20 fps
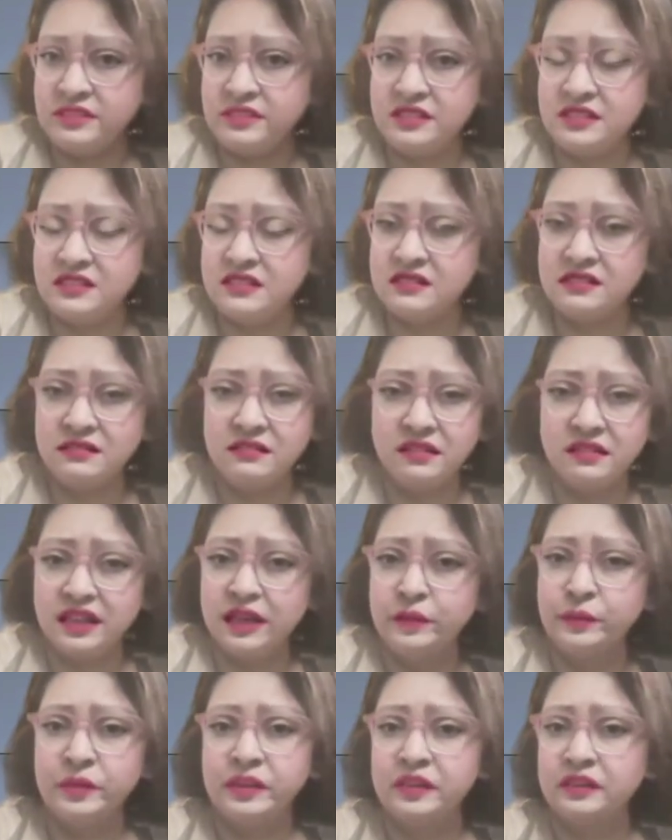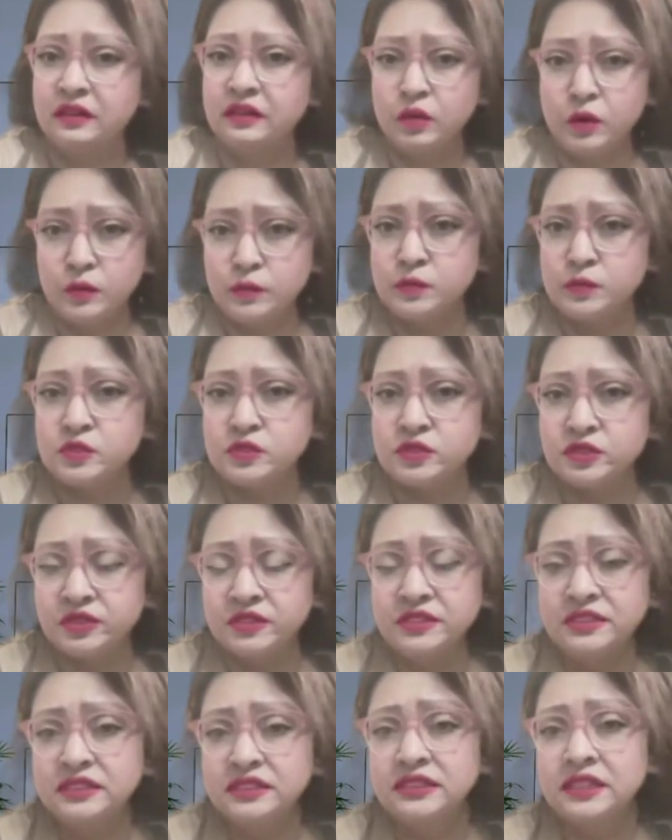these chemical
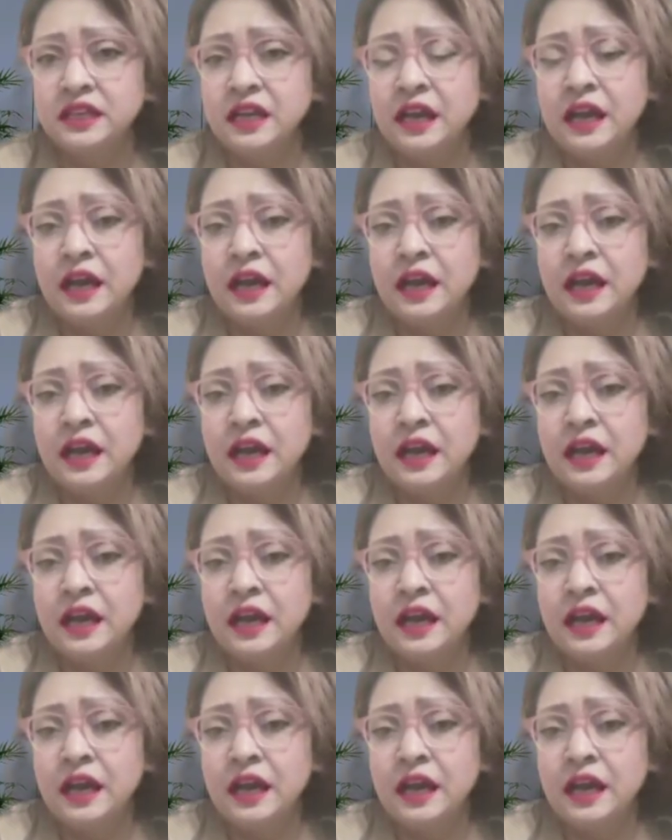compositions.